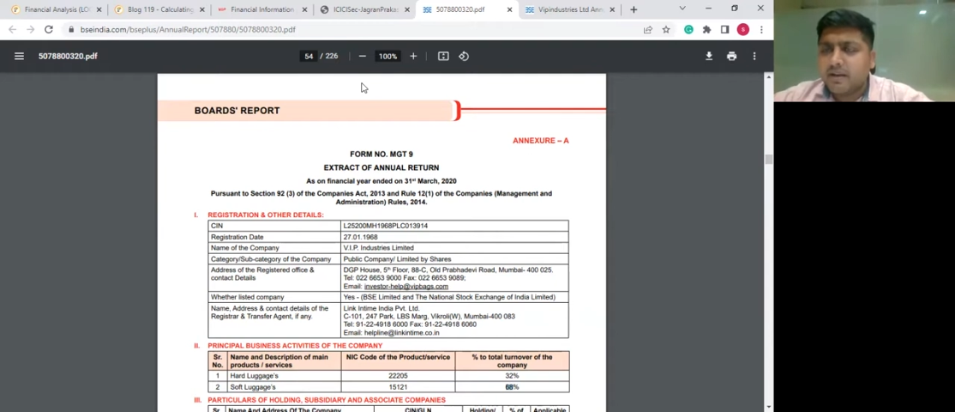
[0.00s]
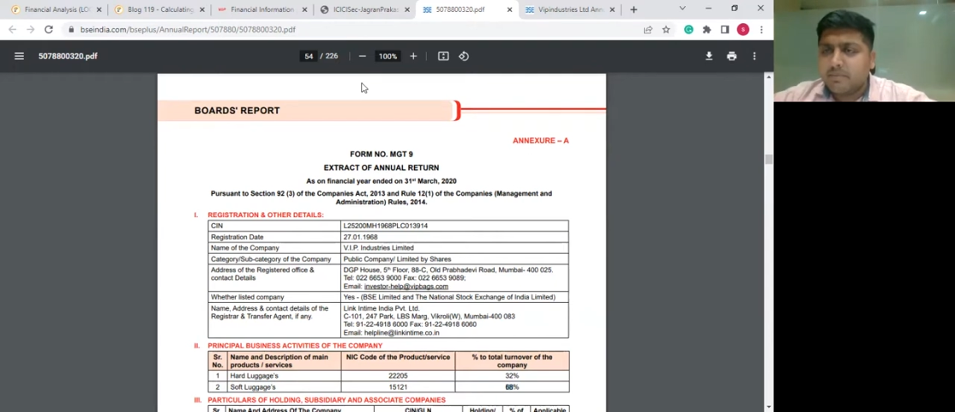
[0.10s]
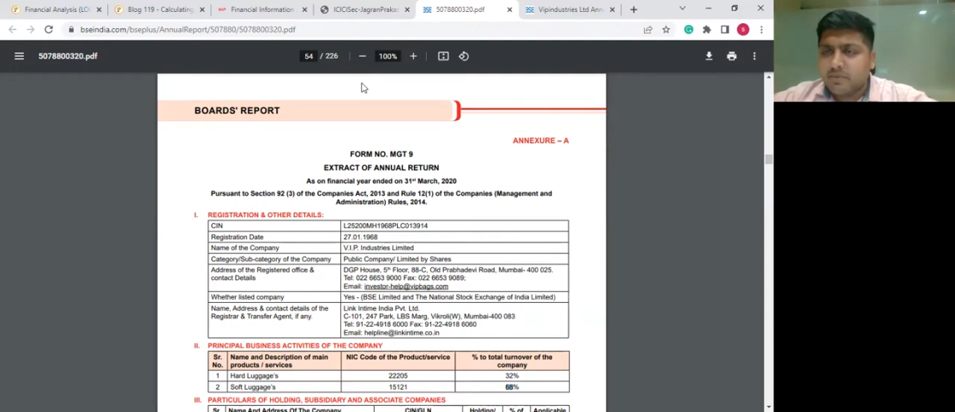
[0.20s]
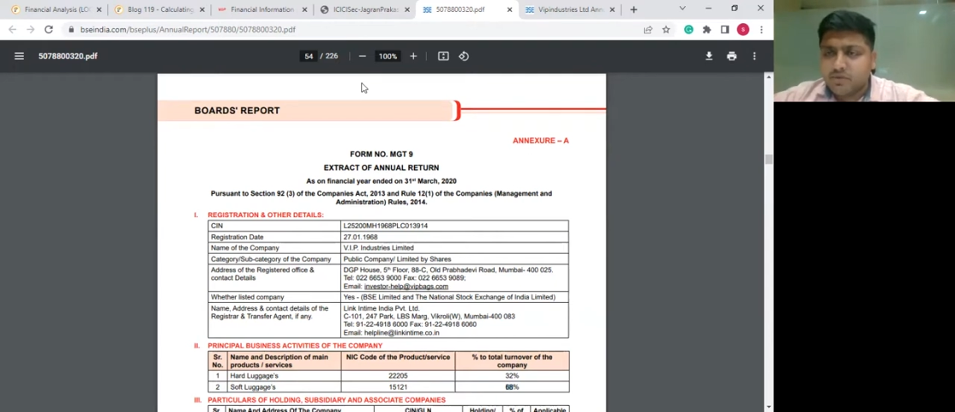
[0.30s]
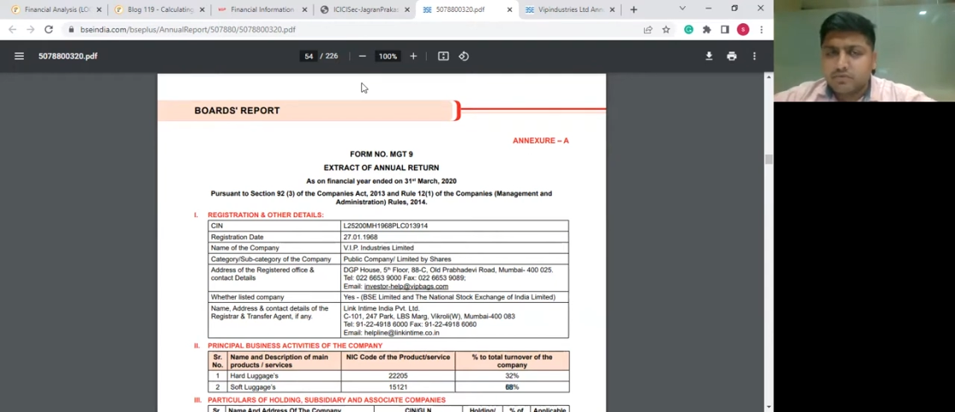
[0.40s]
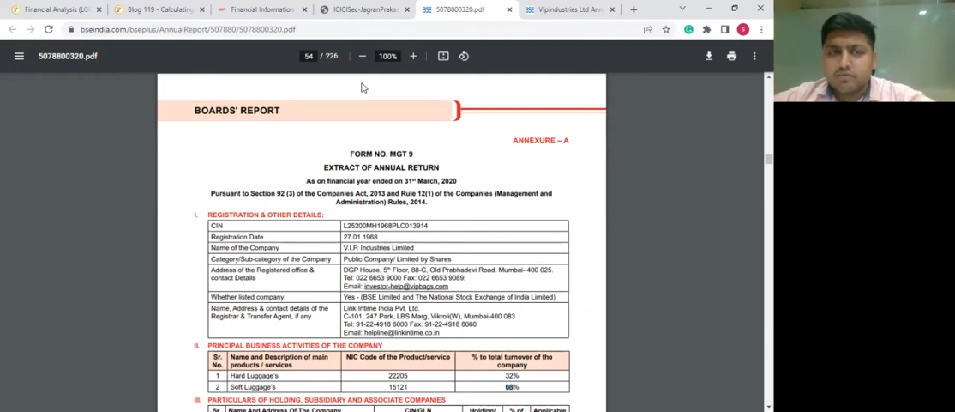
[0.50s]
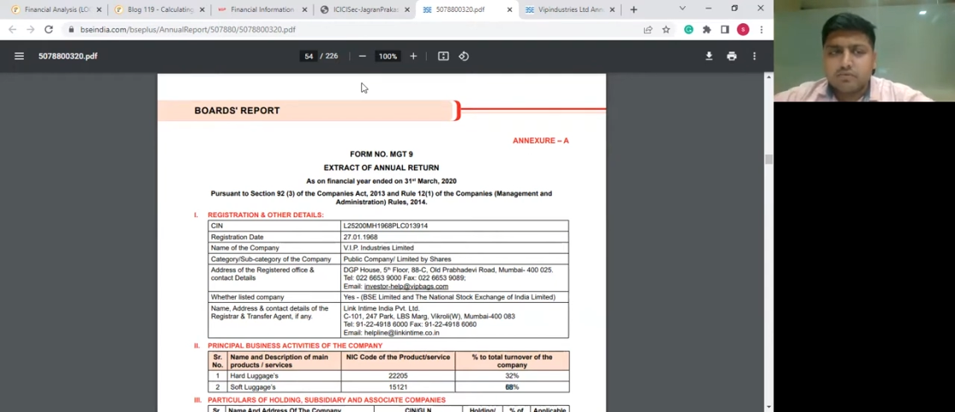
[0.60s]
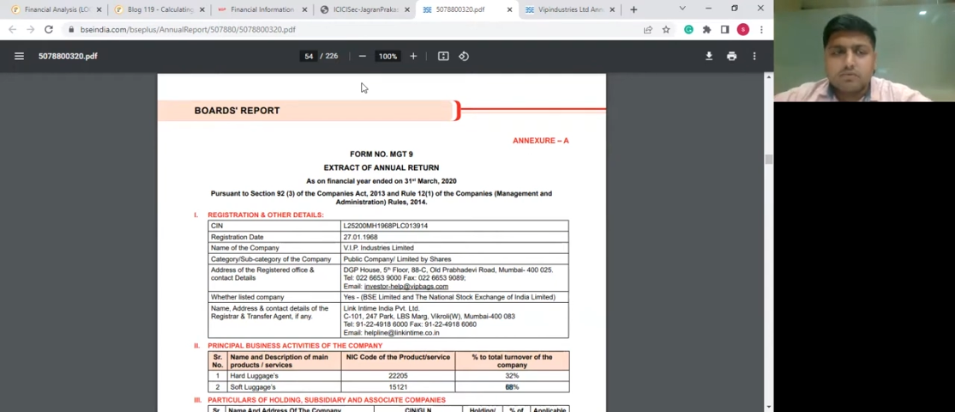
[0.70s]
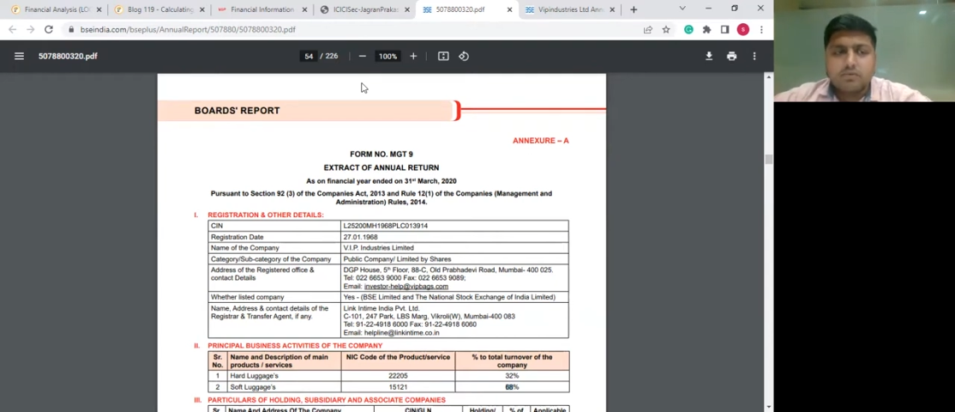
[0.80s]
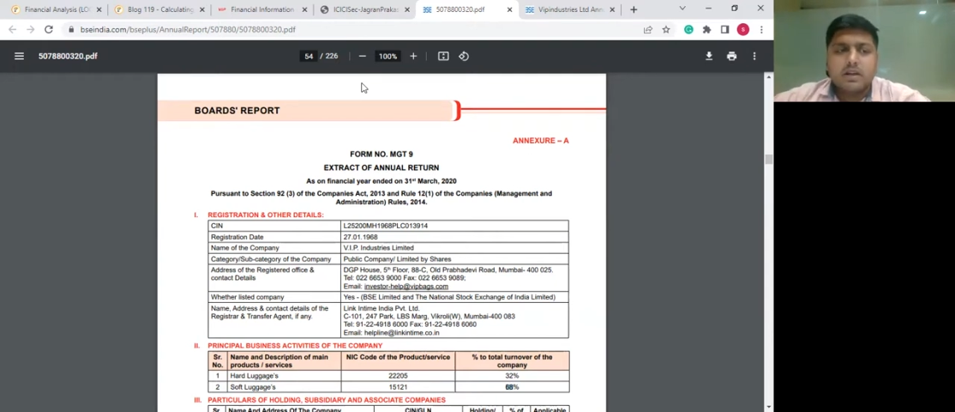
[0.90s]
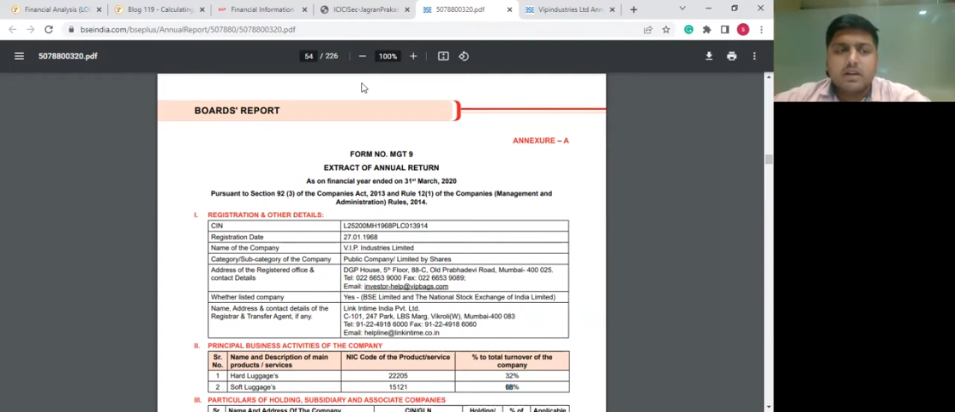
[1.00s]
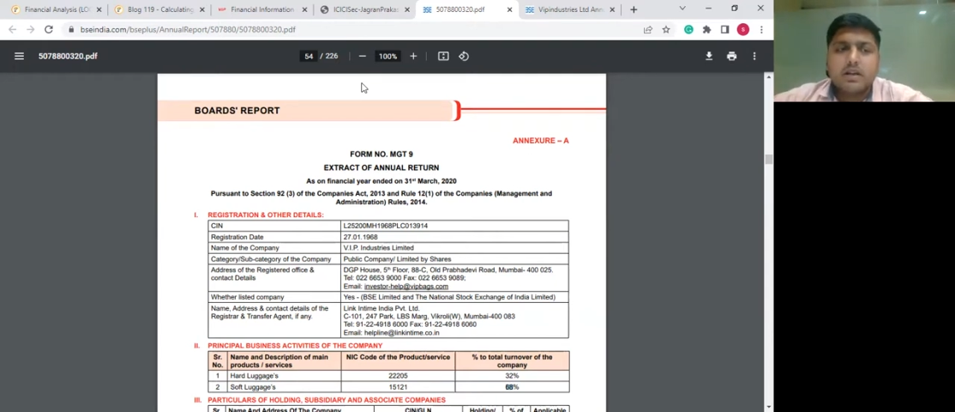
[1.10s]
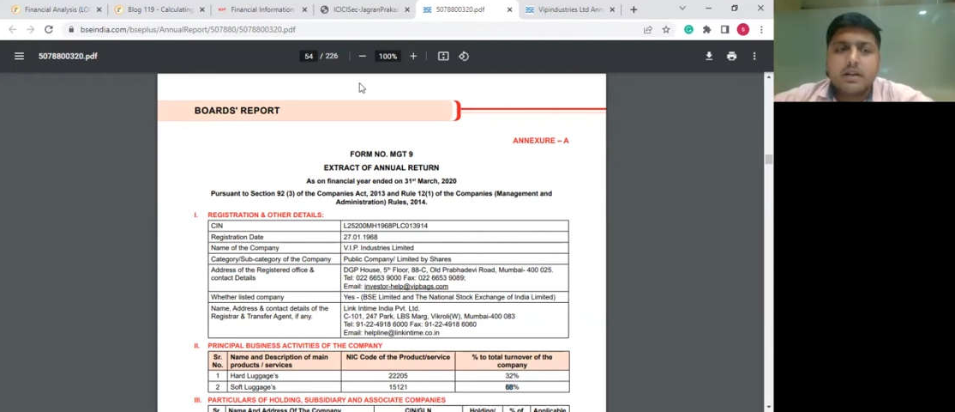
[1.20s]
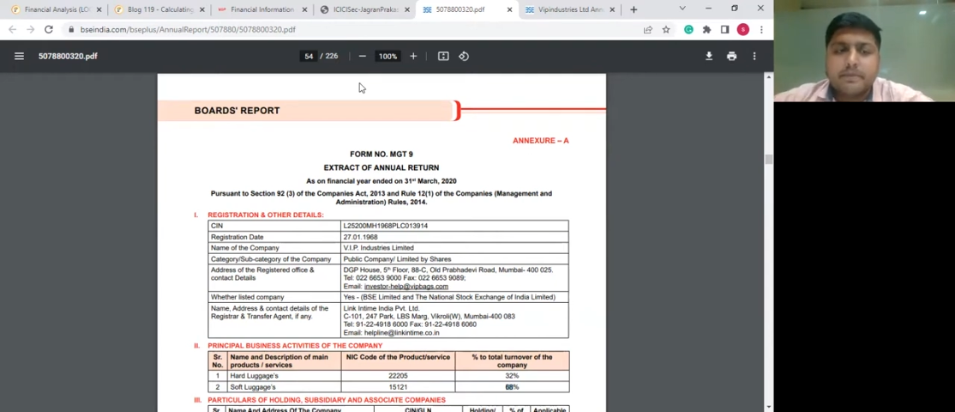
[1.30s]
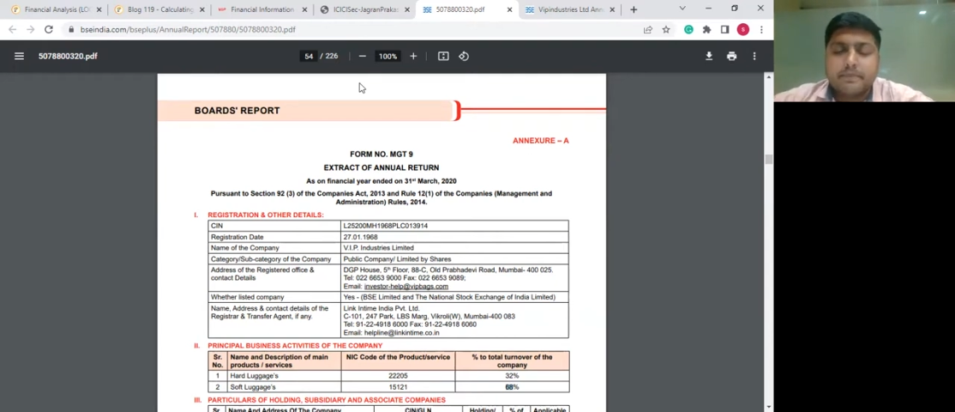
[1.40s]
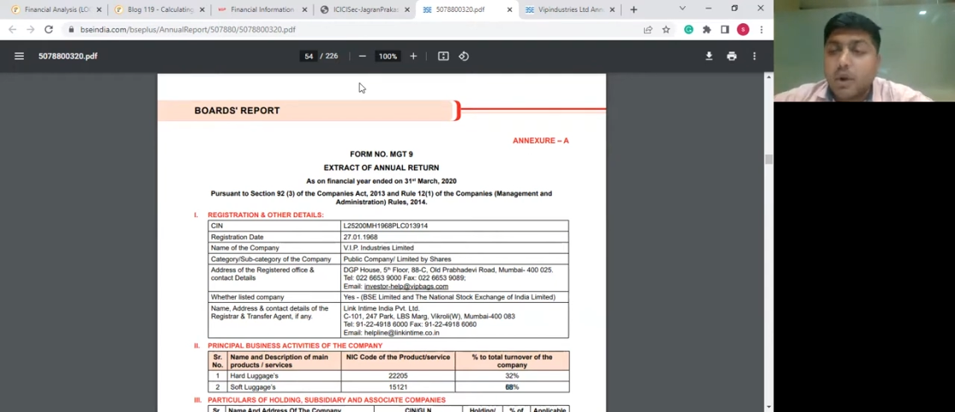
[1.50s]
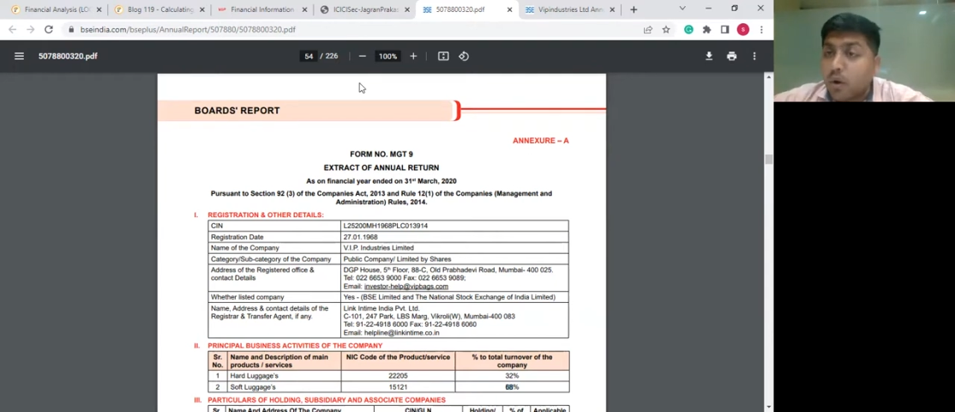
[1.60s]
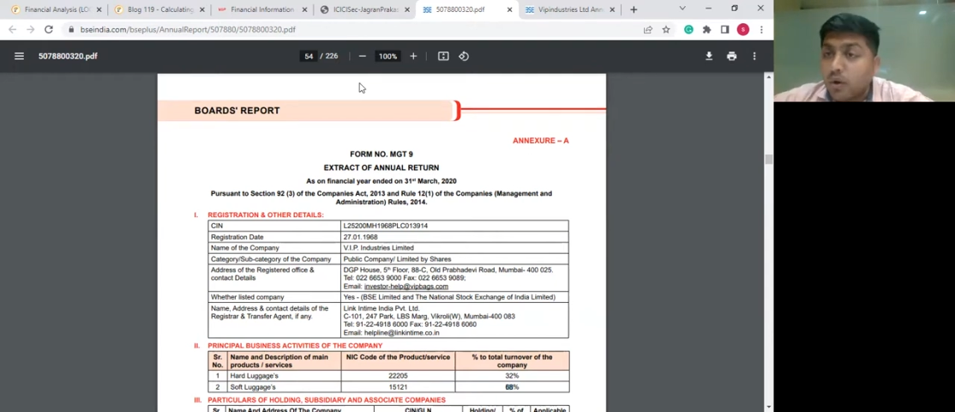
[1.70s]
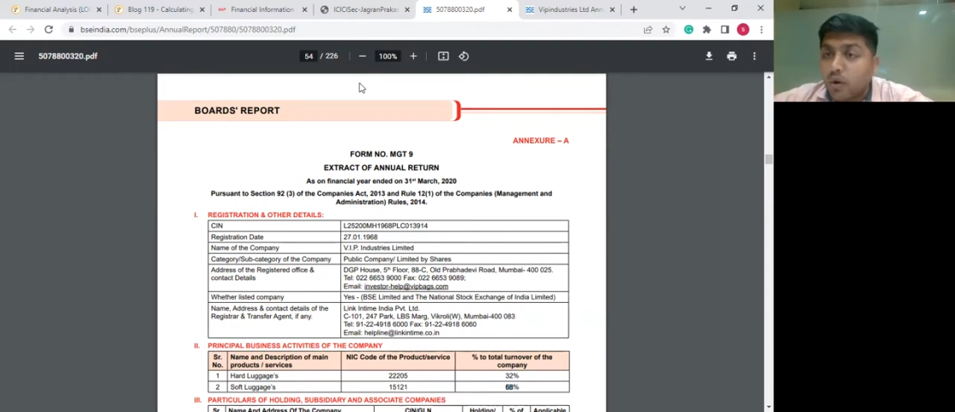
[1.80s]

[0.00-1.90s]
comes to con